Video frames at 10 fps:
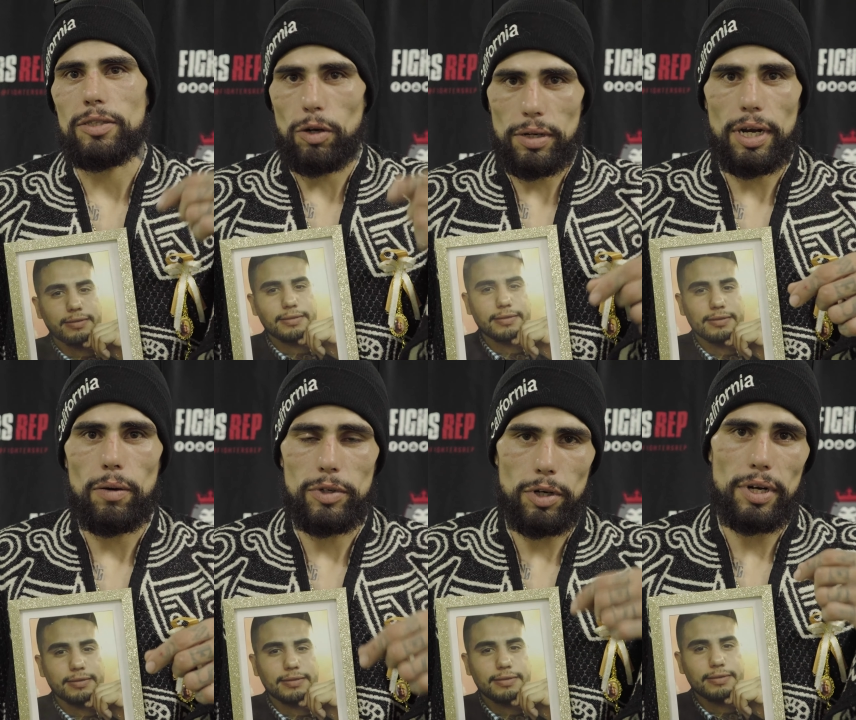Speaker 1: is only
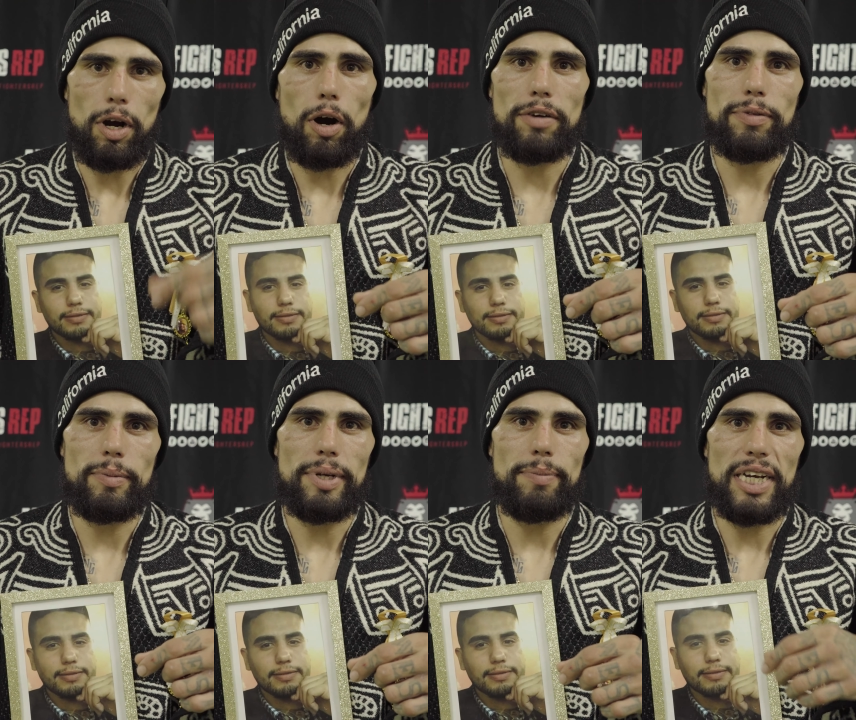was only hard for
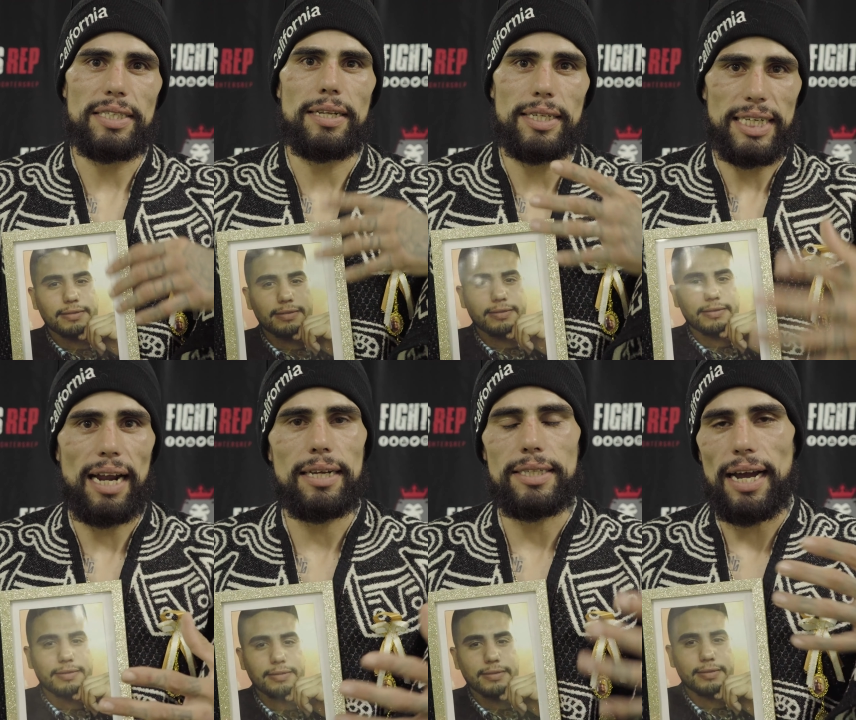me because of the
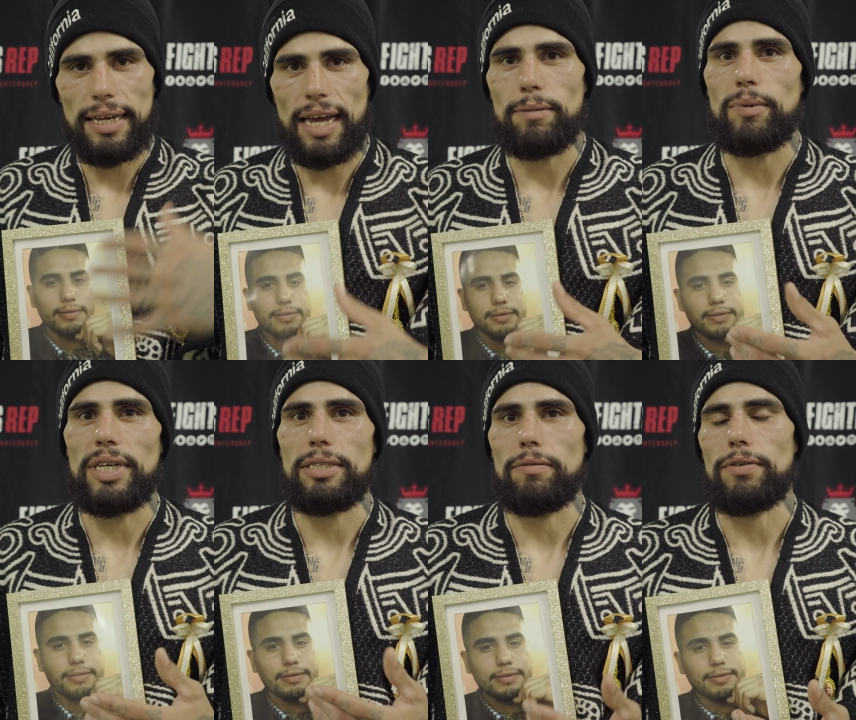challenge I gave
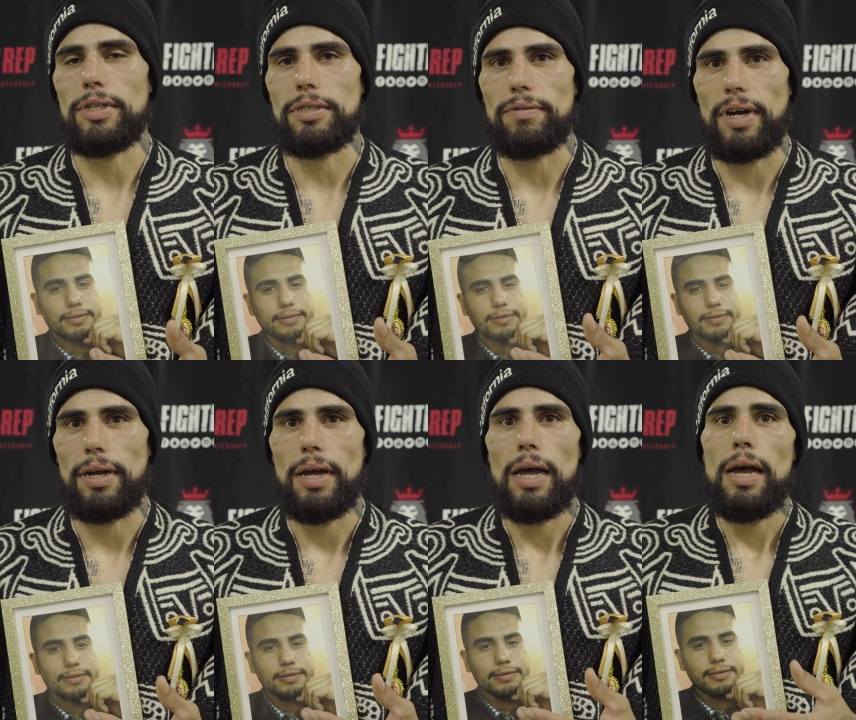myself for this
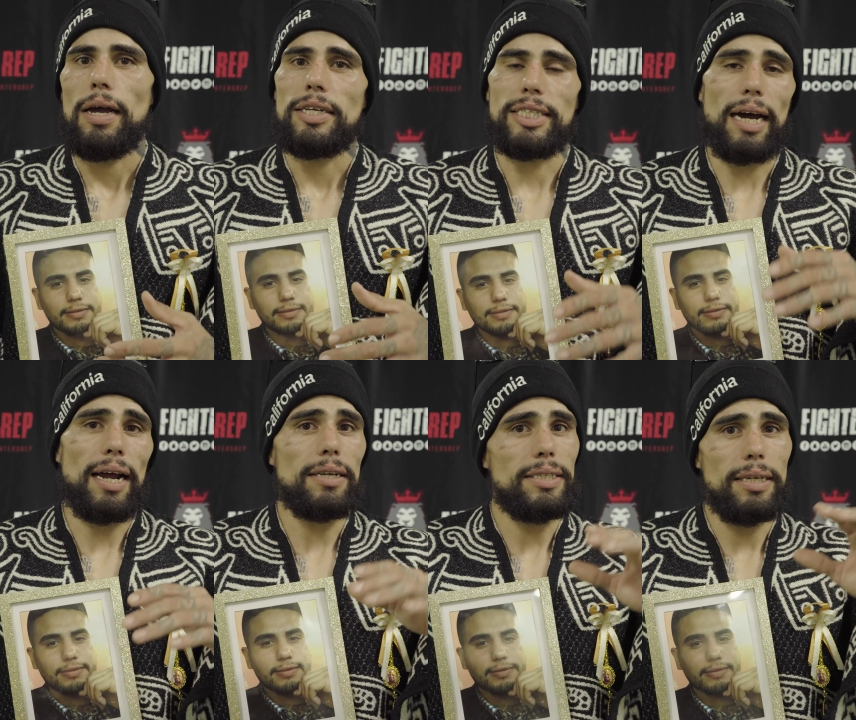fight. Shout out